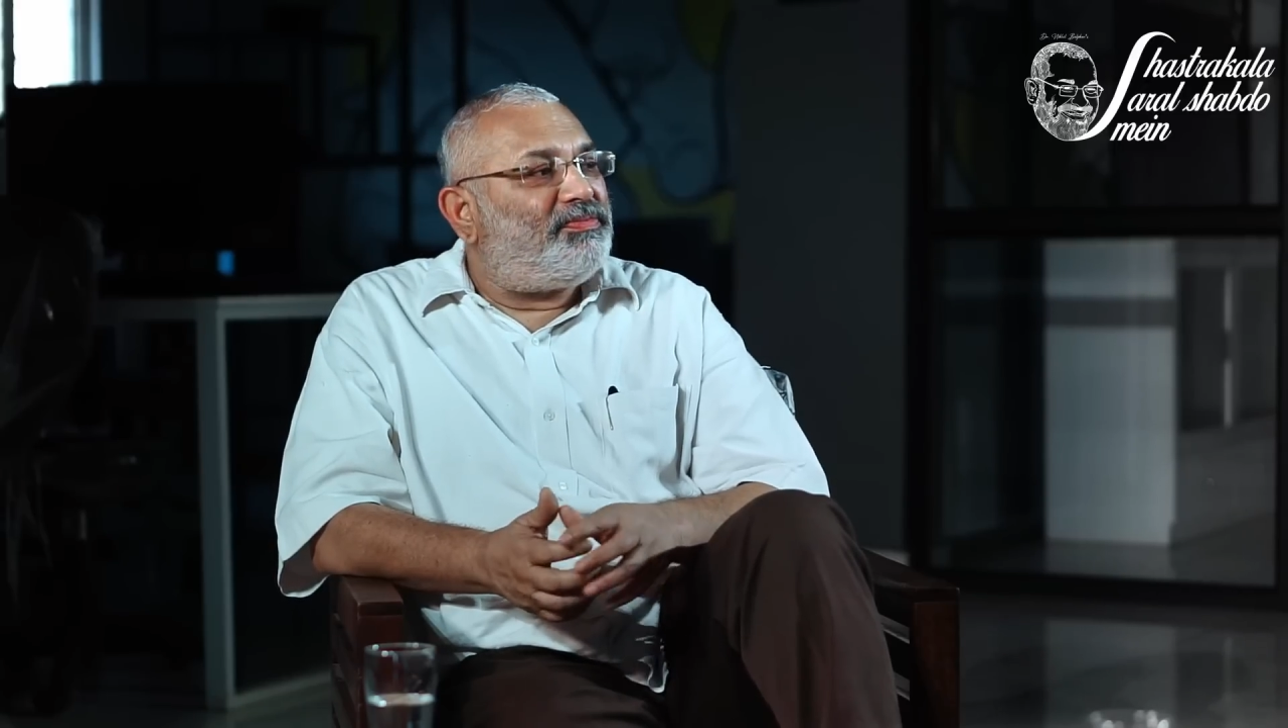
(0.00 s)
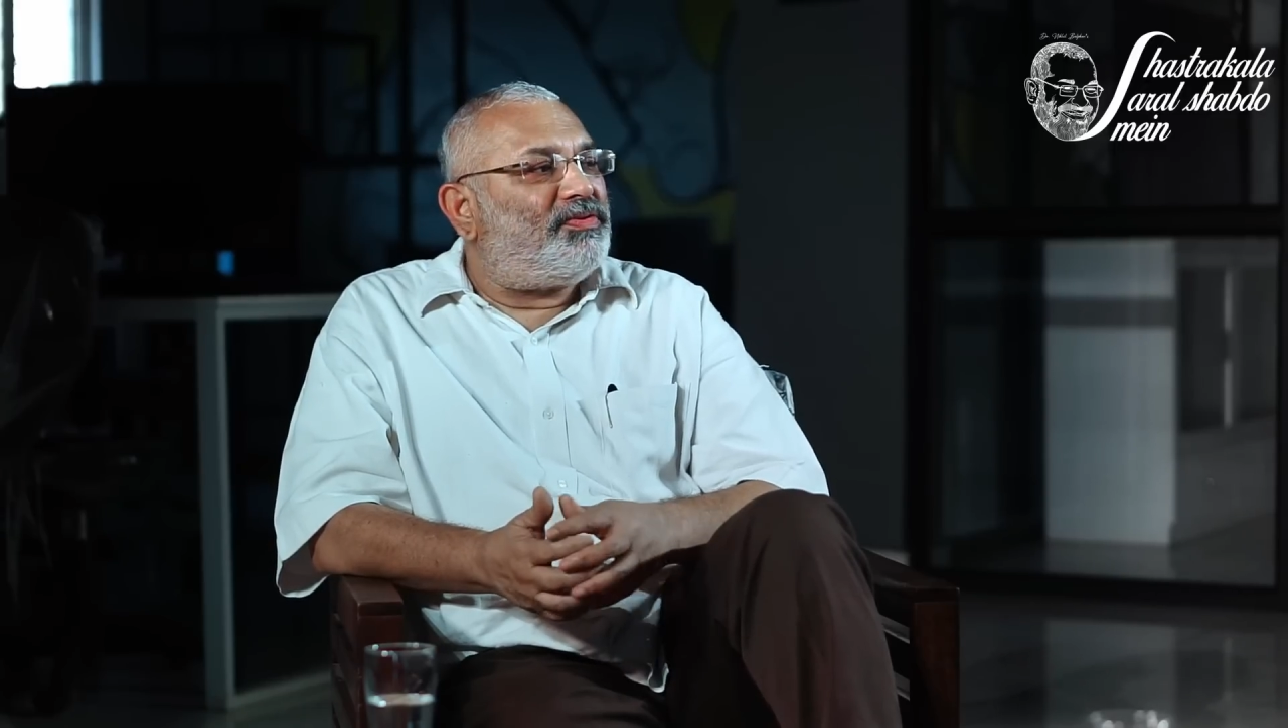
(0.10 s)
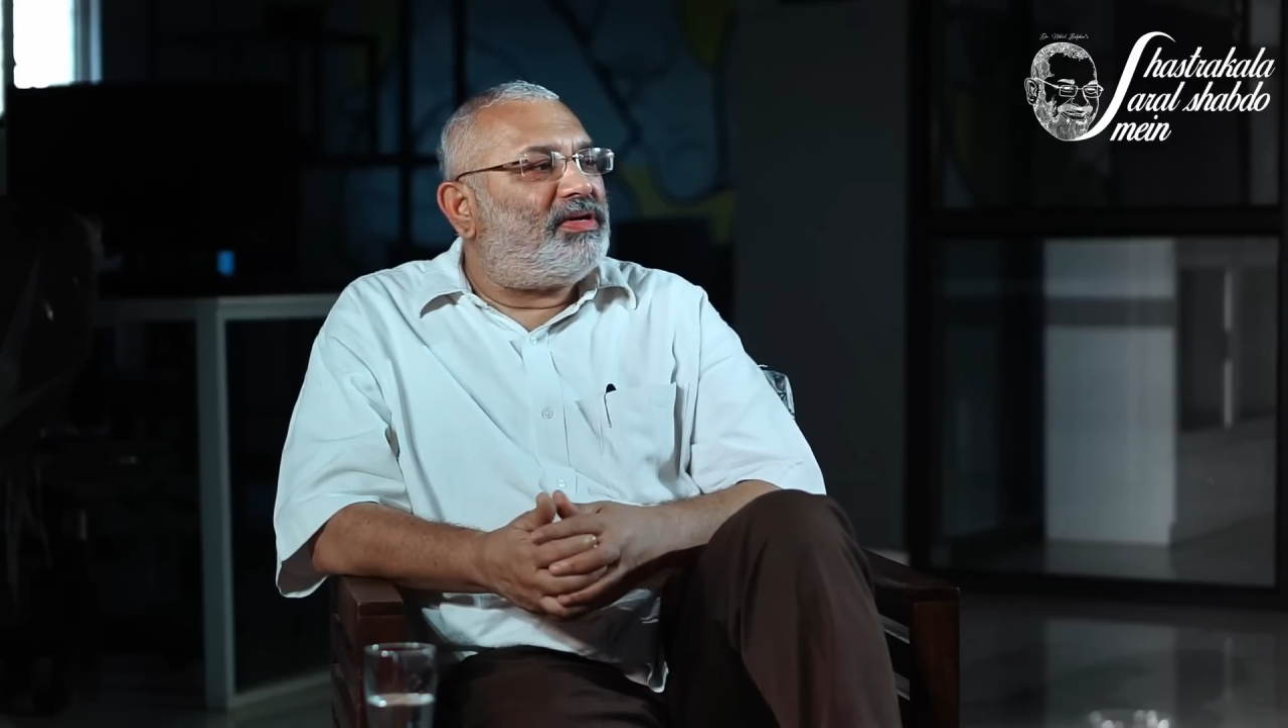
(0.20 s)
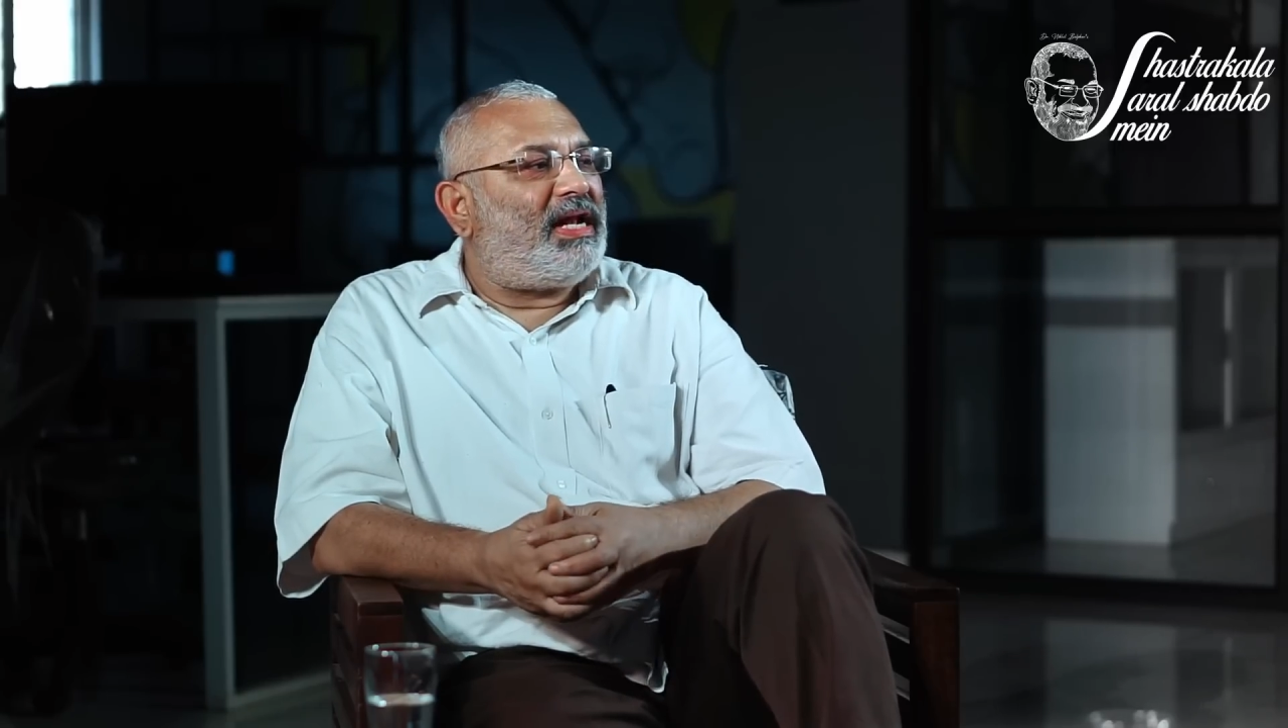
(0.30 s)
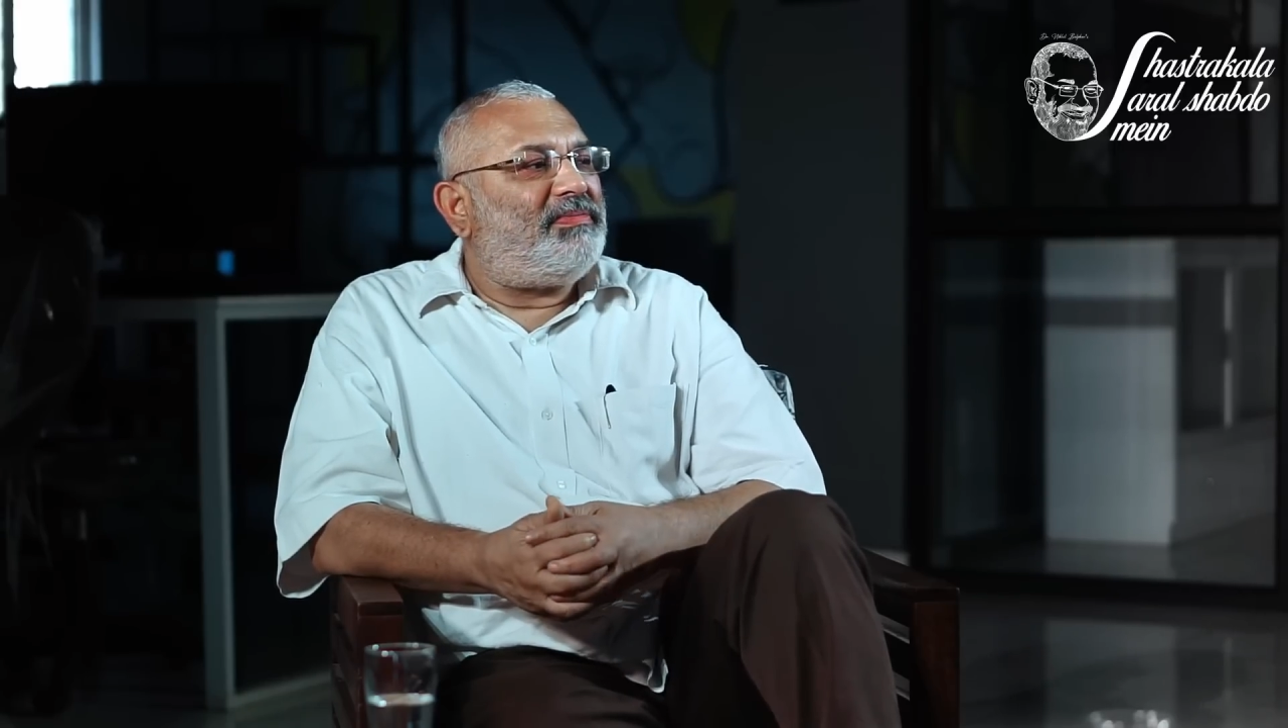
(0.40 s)

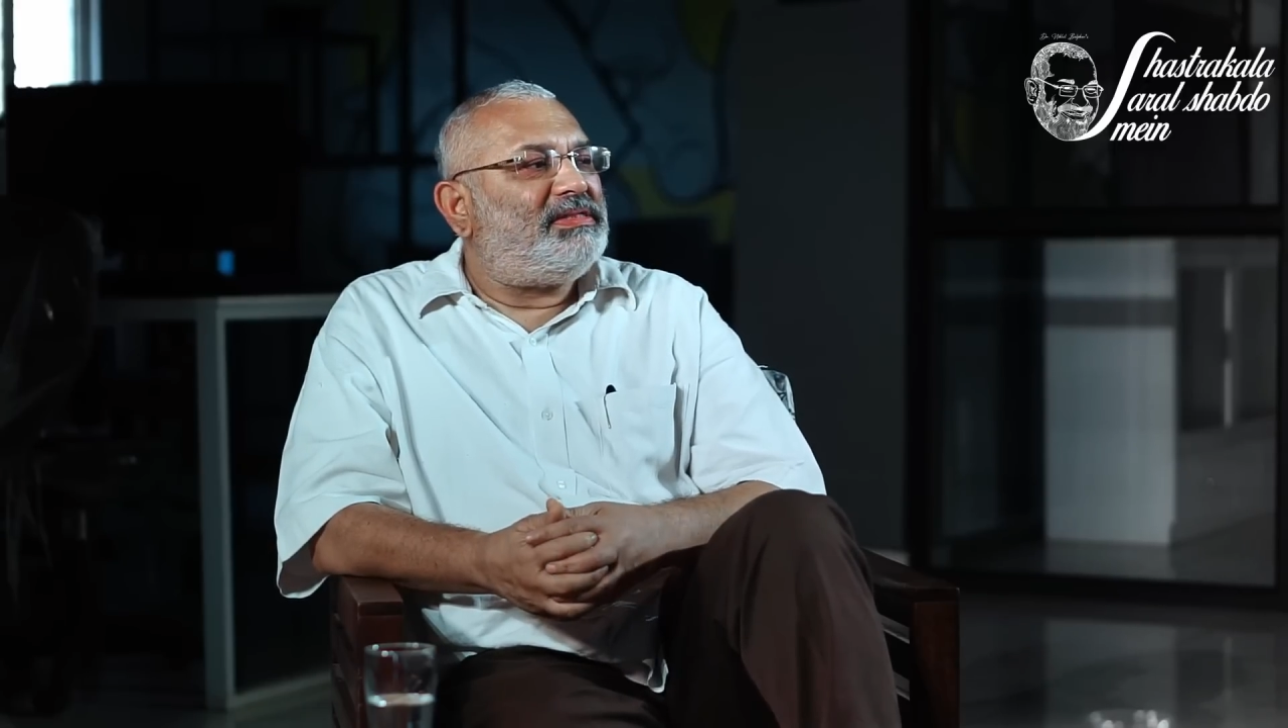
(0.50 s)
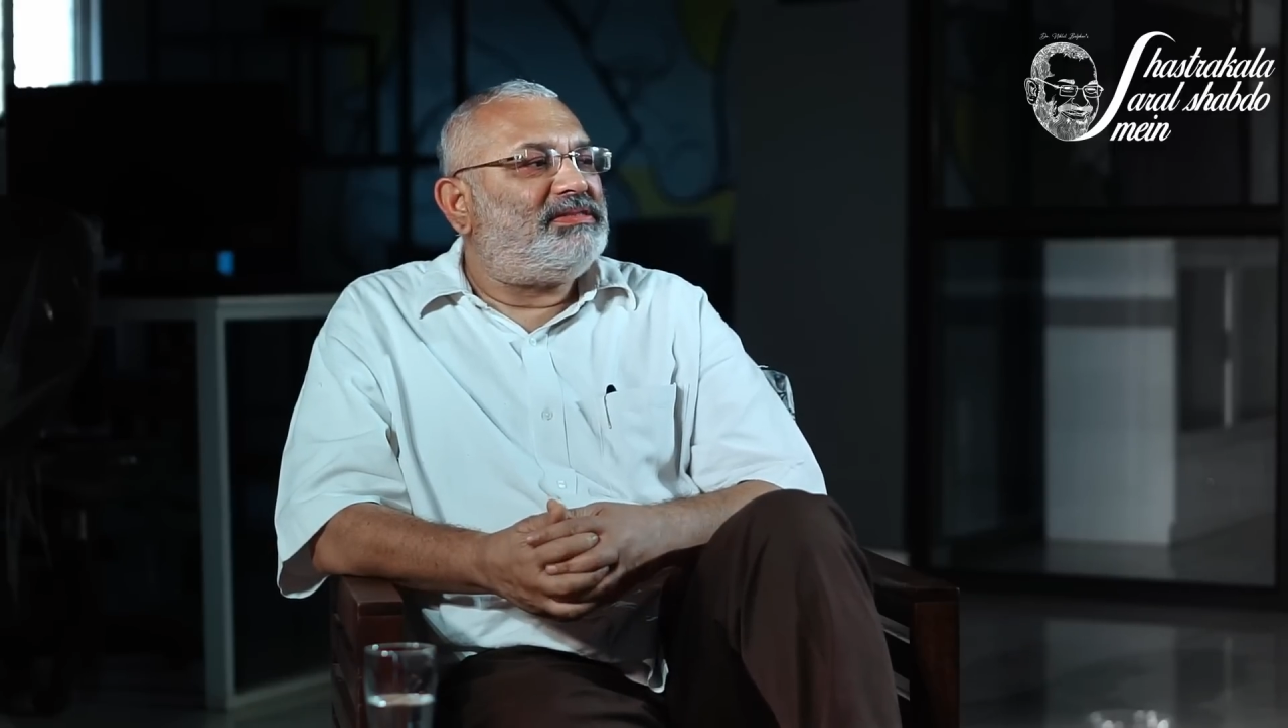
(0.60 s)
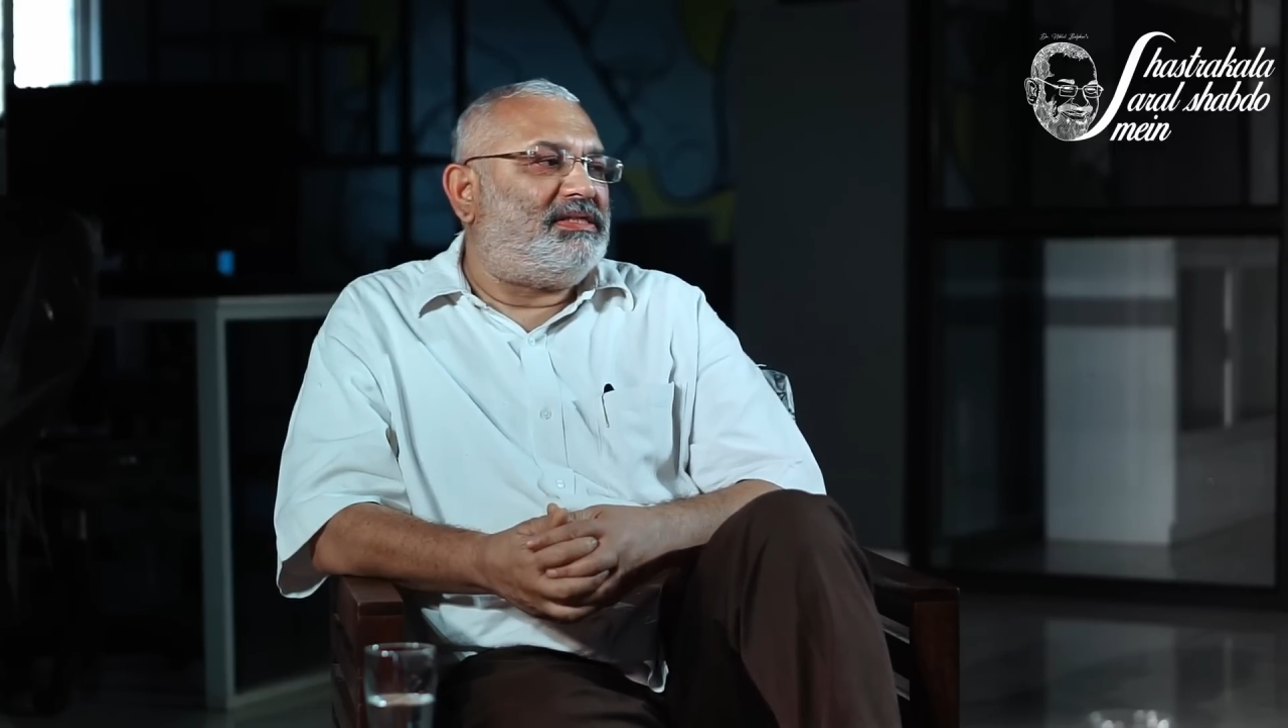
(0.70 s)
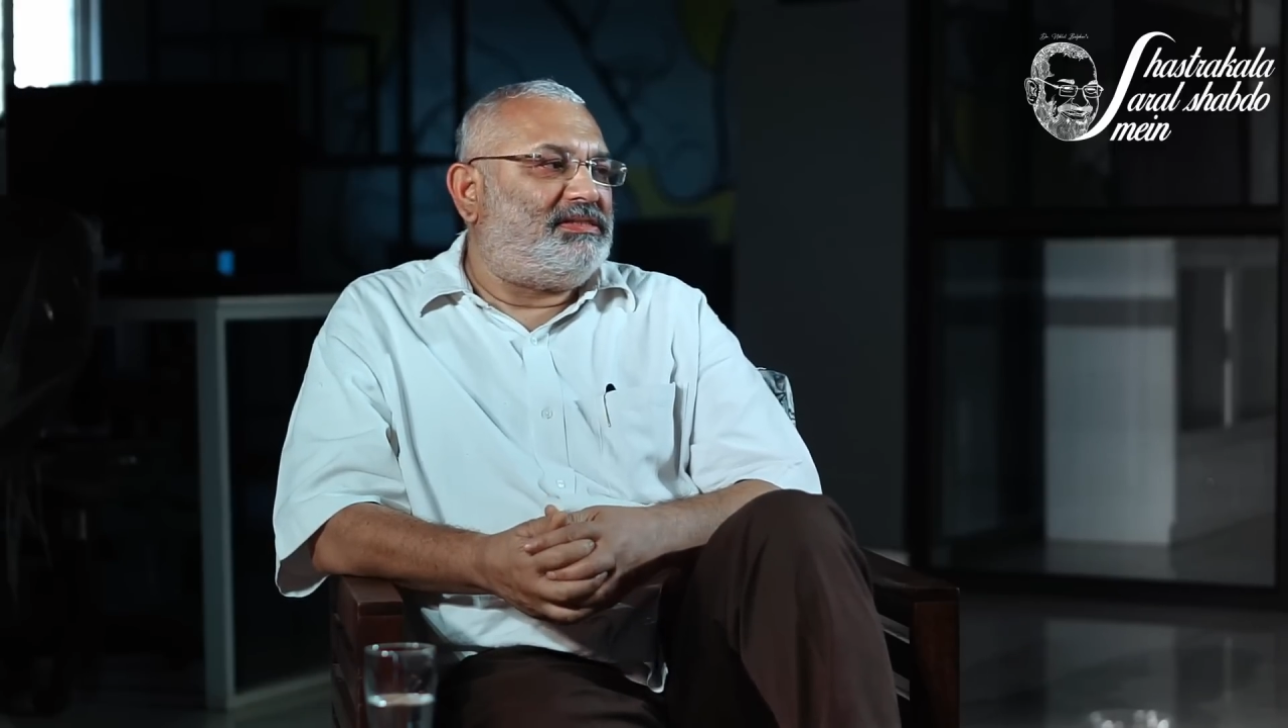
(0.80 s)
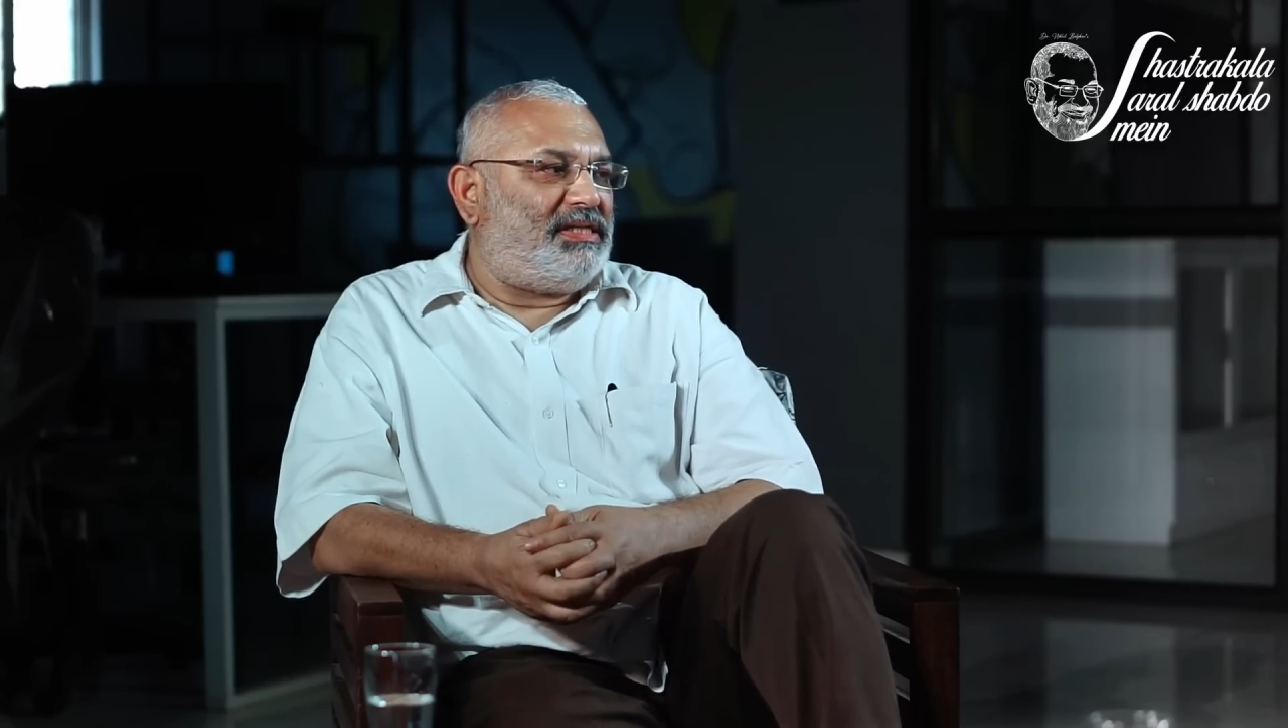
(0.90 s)
program in
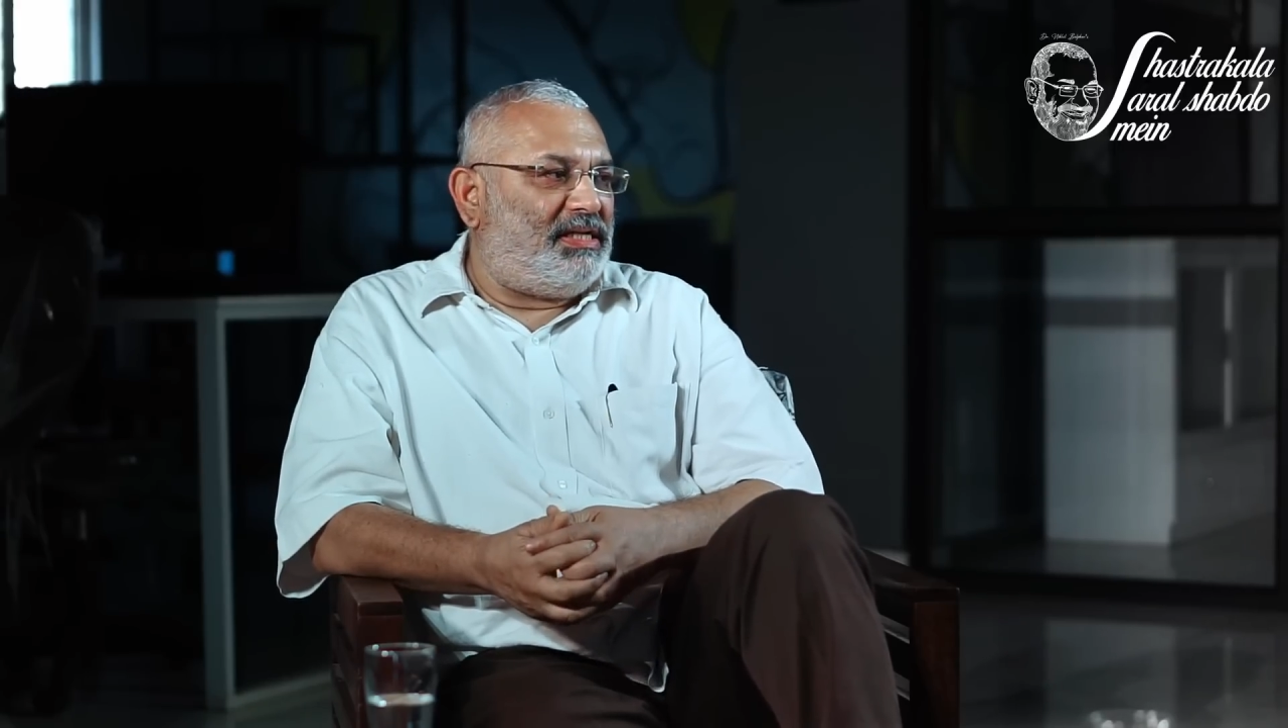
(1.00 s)
surgery,